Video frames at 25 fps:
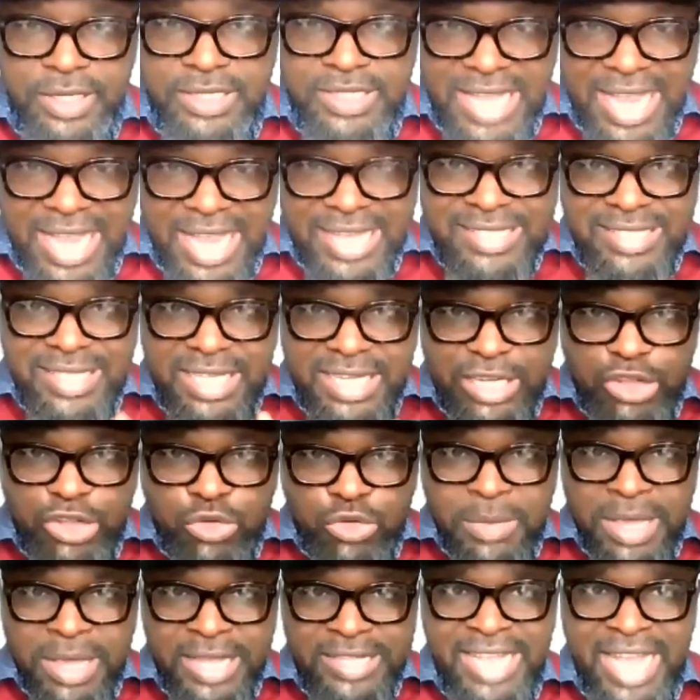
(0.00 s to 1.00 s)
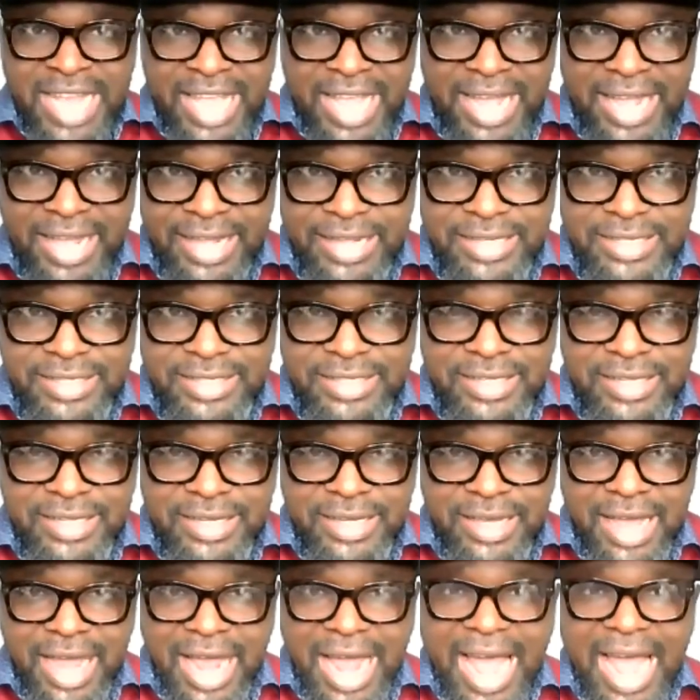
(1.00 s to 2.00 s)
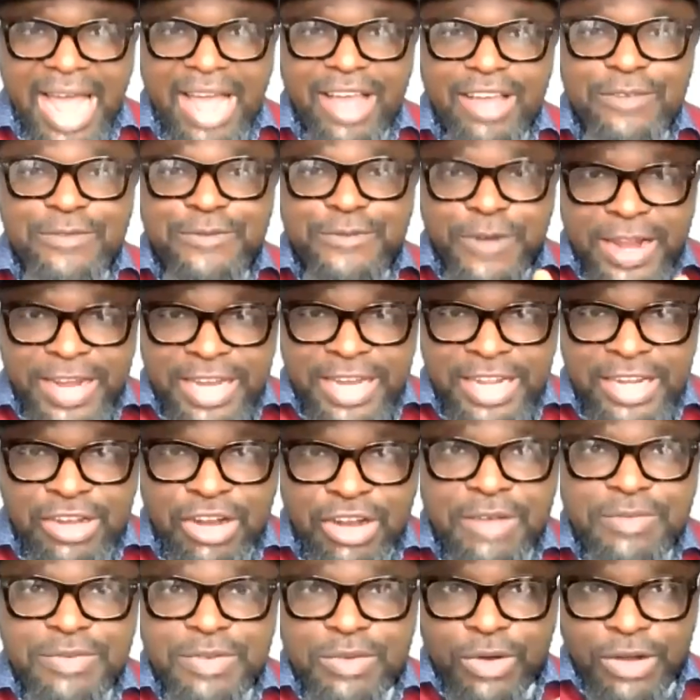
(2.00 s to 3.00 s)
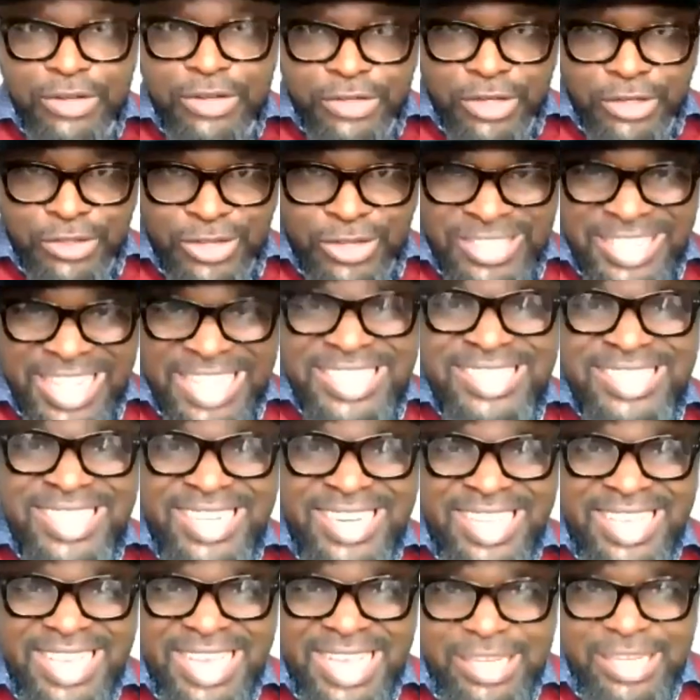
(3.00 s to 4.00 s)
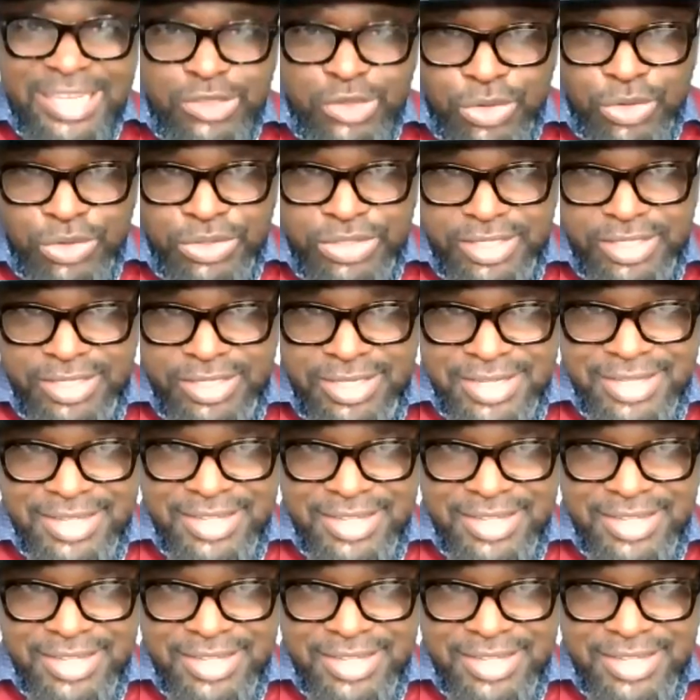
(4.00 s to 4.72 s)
He said he's the new Messiah. Funny enough, he was also 33 years old